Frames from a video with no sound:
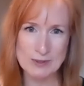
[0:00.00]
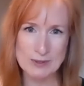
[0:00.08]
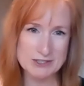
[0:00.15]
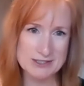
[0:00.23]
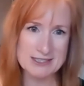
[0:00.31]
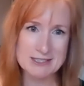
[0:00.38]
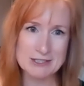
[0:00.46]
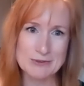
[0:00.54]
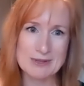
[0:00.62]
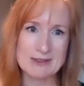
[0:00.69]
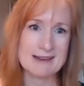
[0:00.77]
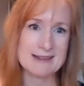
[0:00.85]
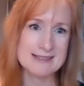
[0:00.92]
wish to
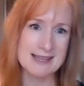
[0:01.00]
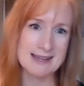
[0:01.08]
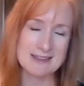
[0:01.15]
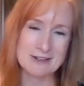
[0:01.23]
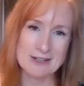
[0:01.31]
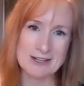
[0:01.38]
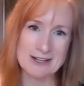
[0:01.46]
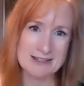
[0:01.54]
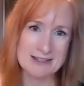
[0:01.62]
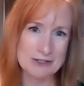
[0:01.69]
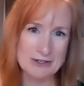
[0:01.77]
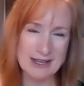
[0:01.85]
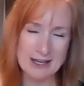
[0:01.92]
do alongside their
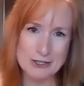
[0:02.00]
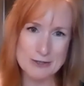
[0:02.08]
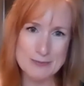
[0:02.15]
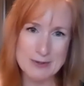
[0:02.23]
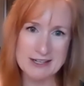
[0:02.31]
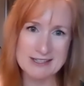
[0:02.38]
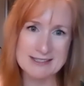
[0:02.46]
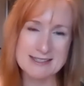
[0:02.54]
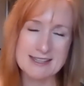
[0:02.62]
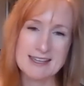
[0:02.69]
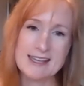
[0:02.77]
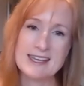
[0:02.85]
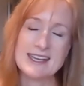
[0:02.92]
international counterparts
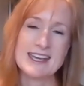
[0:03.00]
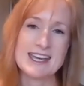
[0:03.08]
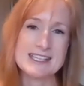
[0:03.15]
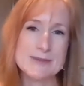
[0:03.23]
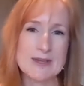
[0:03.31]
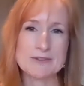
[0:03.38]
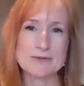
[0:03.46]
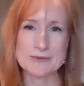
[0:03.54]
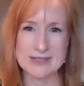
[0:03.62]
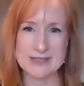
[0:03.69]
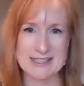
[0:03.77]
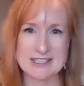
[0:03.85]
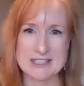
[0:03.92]
has been
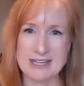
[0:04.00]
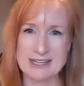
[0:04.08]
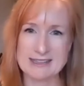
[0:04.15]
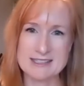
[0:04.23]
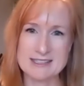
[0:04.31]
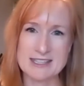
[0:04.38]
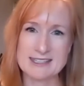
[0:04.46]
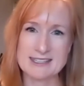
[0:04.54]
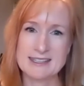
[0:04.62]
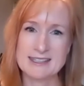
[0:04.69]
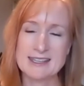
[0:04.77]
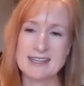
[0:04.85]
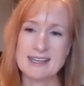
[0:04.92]
really challenging.